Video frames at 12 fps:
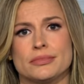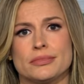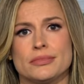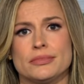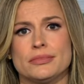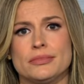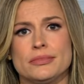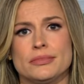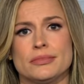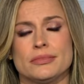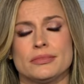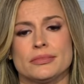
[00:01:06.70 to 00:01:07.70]

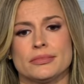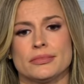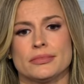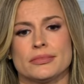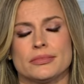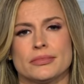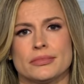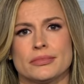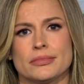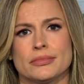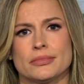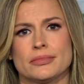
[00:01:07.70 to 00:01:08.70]

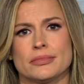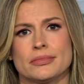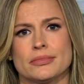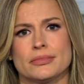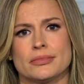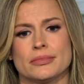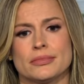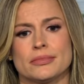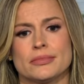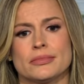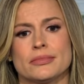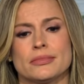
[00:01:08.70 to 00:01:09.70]

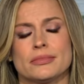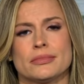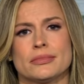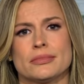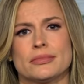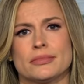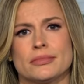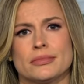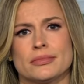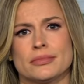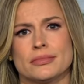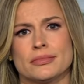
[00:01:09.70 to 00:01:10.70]

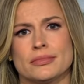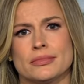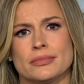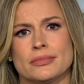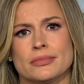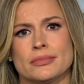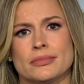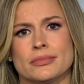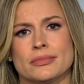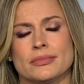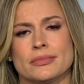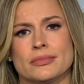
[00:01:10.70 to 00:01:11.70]

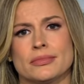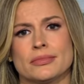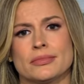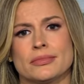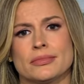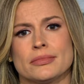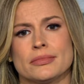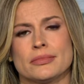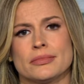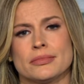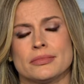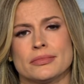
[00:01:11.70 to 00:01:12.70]

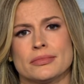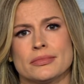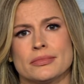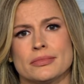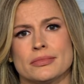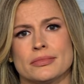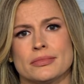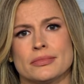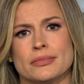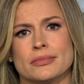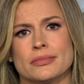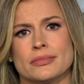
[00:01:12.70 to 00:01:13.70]

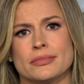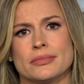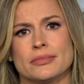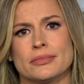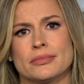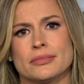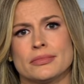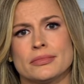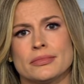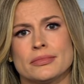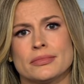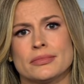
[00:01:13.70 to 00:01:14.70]
This person isn't speaking.